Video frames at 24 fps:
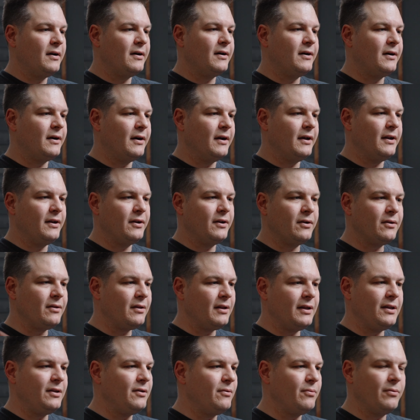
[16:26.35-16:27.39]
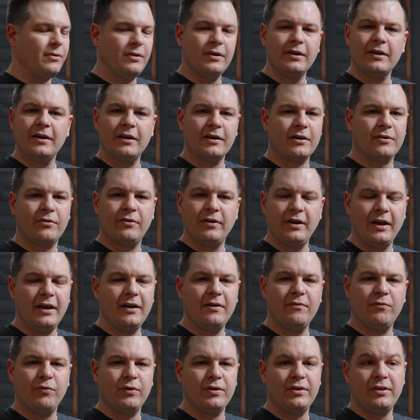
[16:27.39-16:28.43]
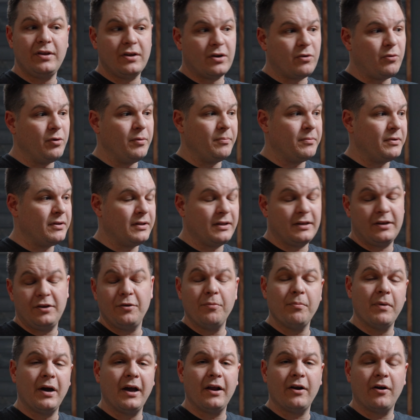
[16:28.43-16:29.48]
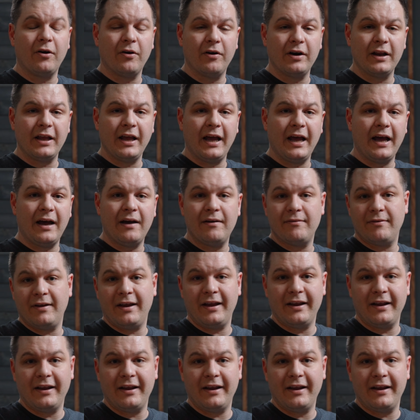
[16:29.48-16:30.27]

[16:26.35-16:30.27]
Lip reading: And it'll let you really get creative with the equipment that you might already have